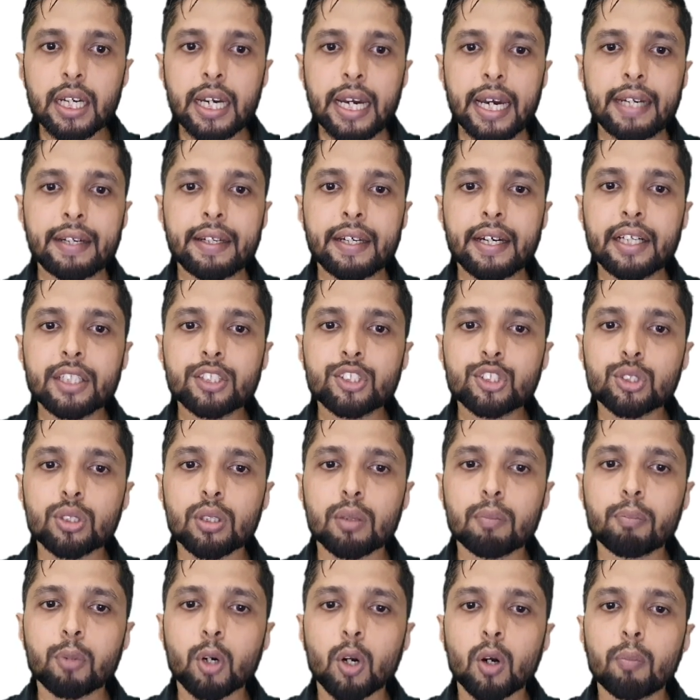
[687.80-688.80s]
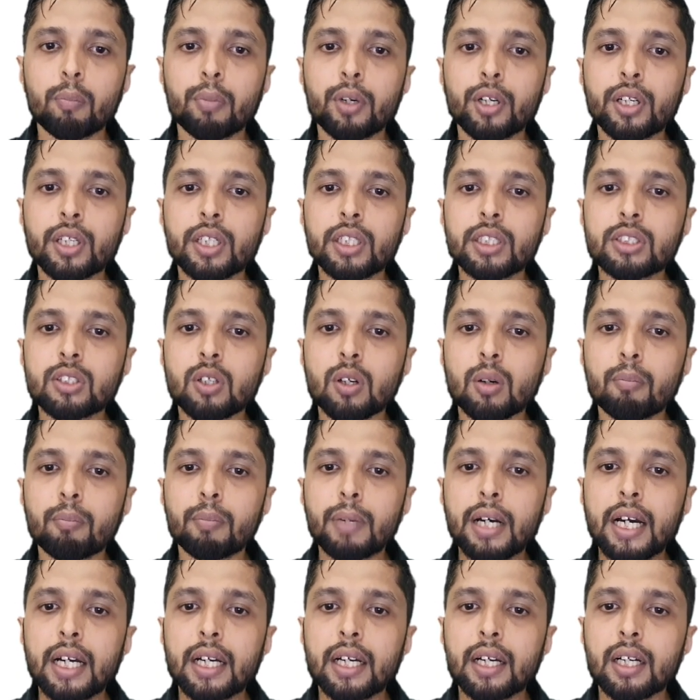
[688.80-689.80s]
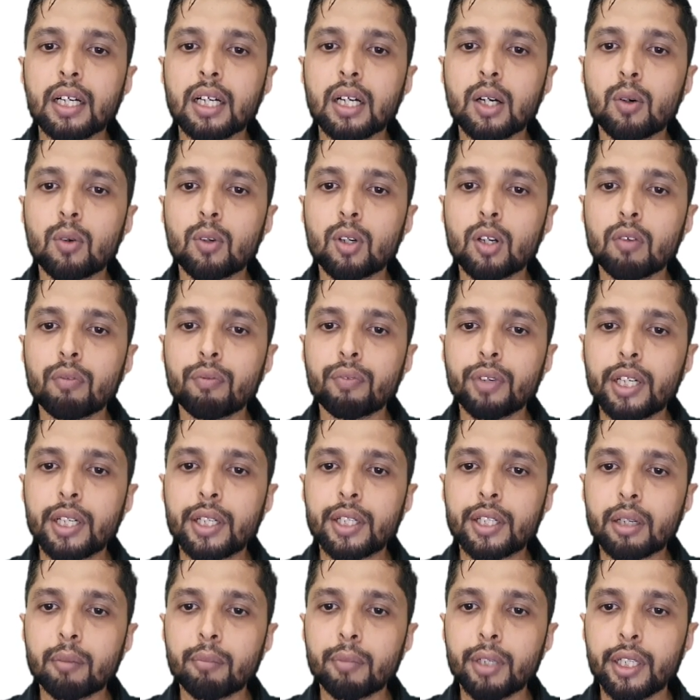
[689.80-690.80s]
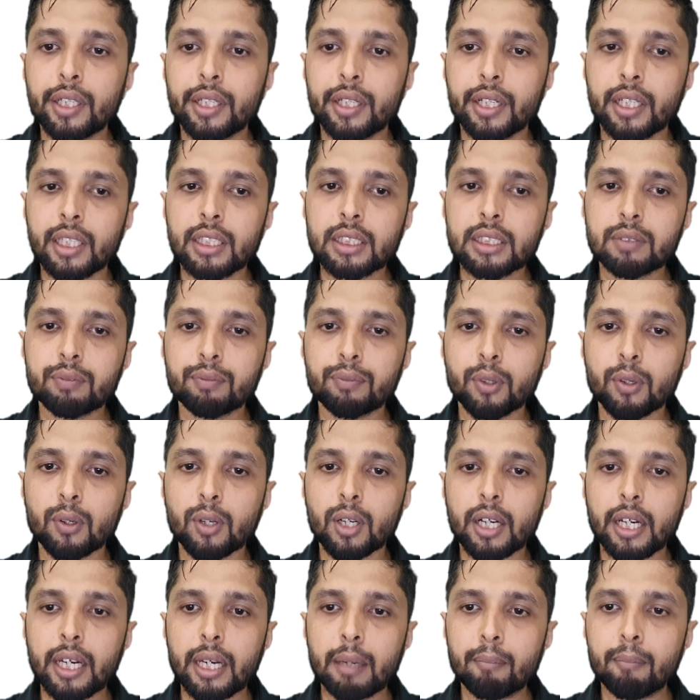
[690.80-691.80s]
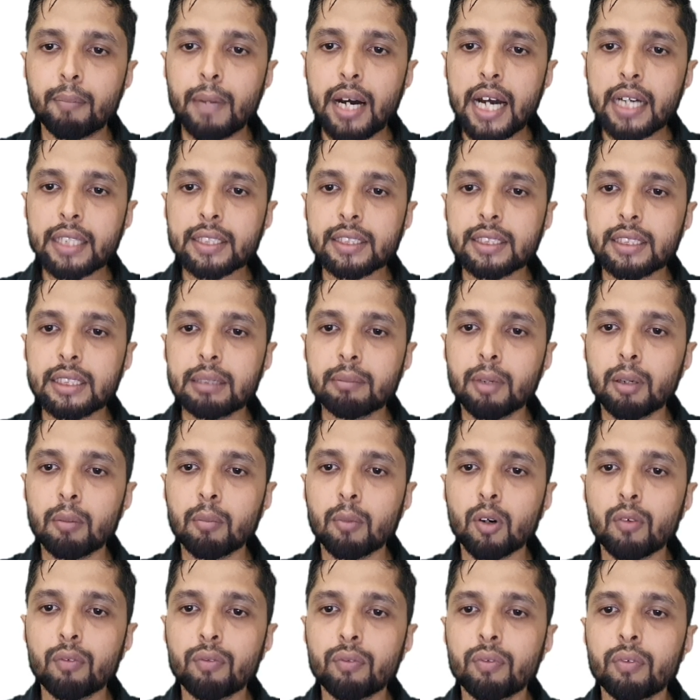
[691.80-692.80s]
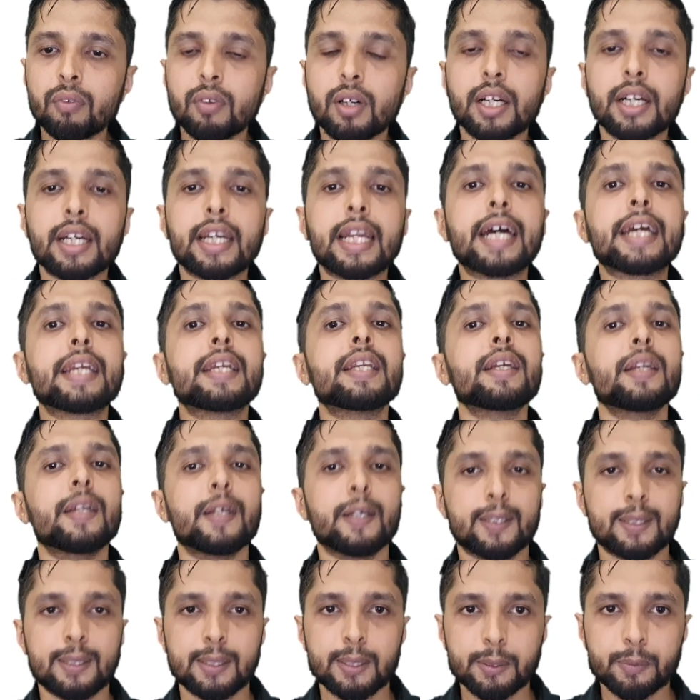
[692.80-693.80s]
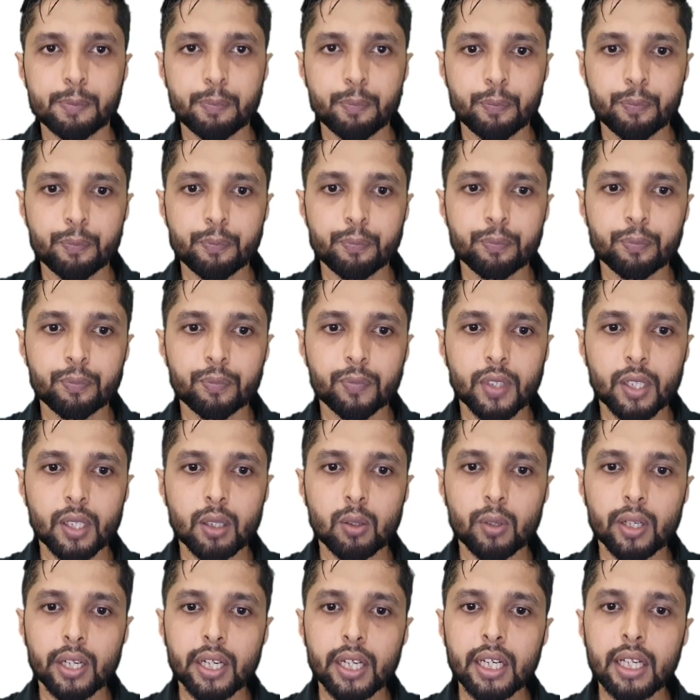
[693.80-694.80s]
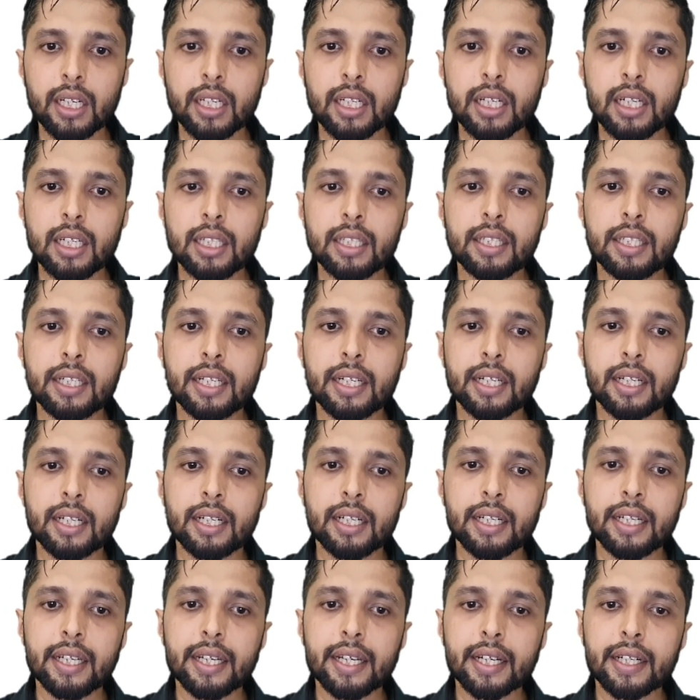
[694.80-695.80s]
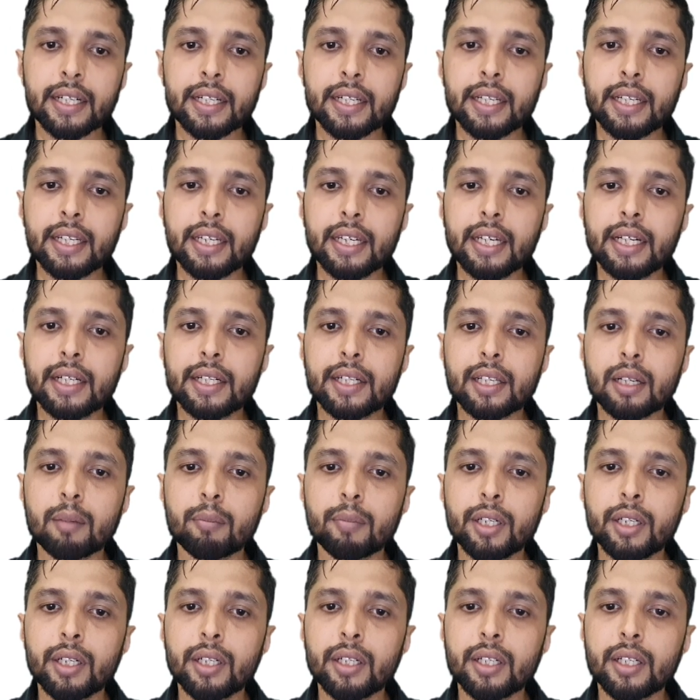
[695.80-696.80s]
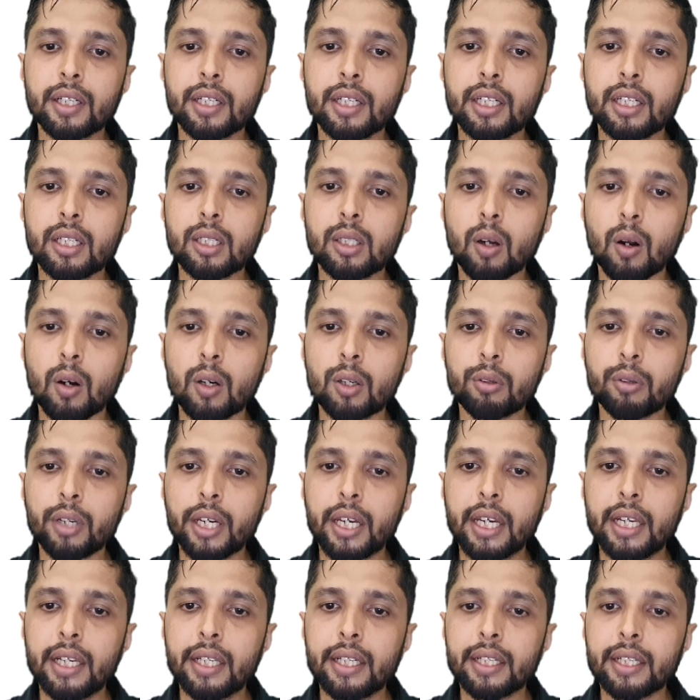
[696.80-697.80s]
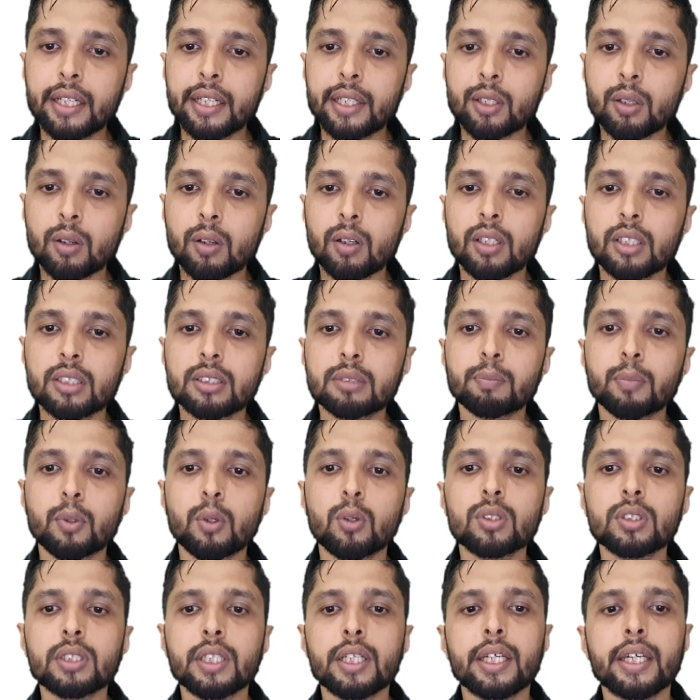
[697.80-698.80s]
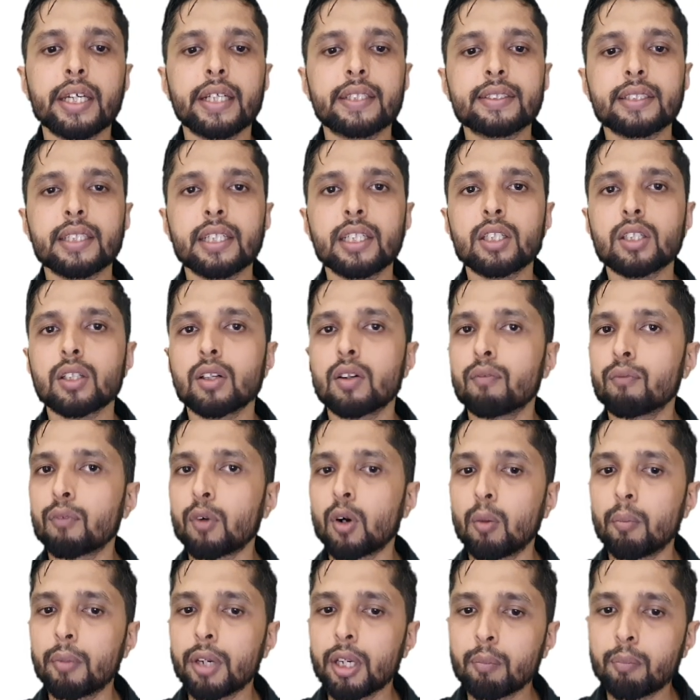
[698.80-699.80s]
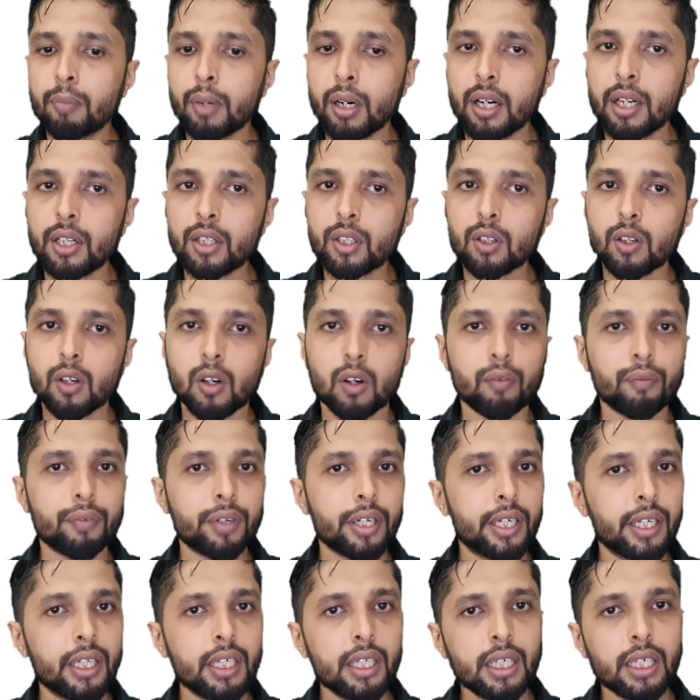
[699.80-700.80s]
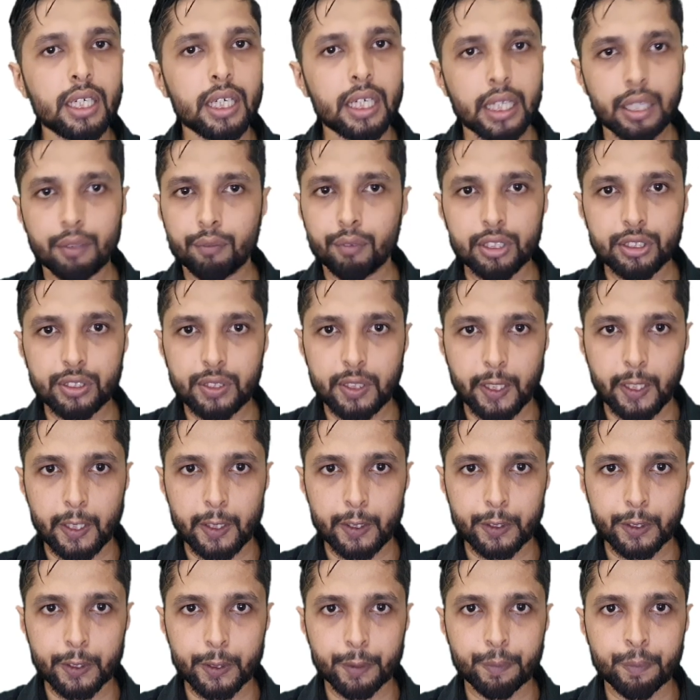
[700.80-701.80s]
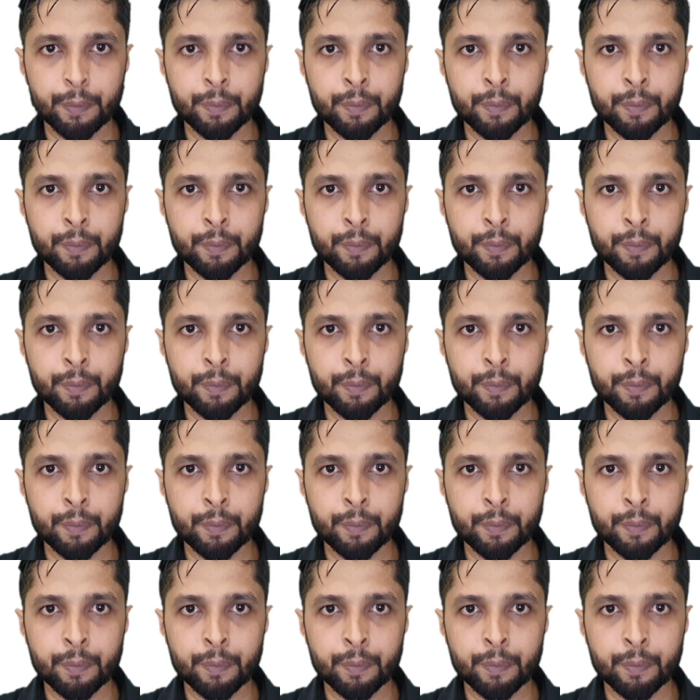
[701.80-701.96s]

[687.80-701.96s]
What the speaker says: attach properties or bank account of intermediaries for a maximum of 90 days. Okay, then direct any intermediary not to alienate or dispose any asset forming part of any investigation.